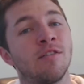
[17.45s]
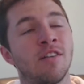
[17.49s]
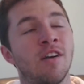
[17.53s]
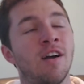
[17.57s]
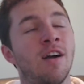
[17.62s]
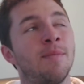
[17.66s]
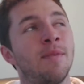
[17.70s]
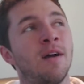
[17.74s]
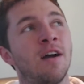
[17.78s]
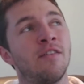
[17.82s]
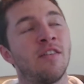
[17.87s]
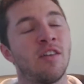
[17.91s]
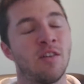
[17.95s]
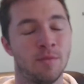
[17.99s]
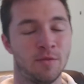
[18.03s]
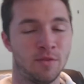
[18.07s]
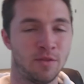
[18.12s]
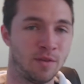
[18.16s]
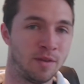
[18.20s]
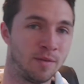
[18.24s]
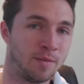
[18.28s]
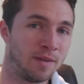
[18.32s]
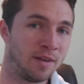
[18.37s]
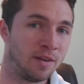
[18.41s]
time that I've
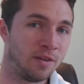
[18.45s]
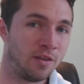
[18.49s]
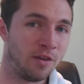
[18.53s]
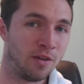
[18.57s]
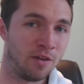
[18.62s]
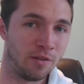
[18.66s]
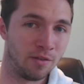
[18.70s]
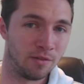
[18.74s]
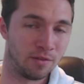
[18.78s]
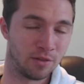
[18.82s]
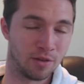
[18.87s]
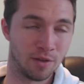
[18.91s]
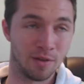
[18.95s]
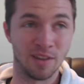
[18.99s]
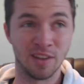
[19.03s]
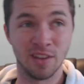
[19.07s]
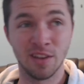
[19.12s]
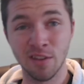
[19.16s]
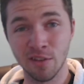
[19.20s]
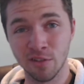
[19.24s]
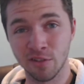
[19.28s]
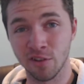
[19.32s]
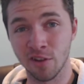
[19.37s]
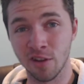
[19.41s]
actually been doing
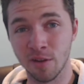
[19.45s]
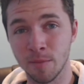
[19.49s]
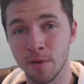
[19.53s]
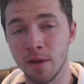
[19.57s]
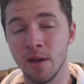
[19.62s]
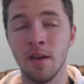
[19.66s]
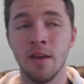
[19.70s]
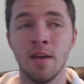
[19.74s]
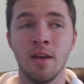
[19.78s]
YouTube.